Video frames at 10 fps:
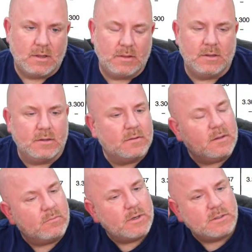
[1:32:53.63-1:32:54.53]

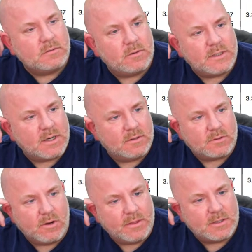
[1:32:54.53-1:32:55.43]
The original reason I was
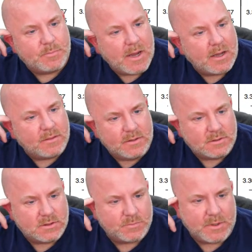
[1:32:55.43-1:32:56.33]
going this path
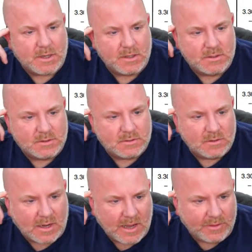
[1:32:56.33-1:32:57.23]
is just because
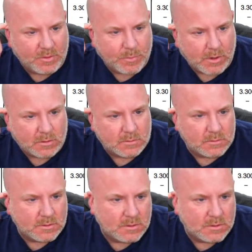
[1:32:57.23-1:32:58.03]
I had the part.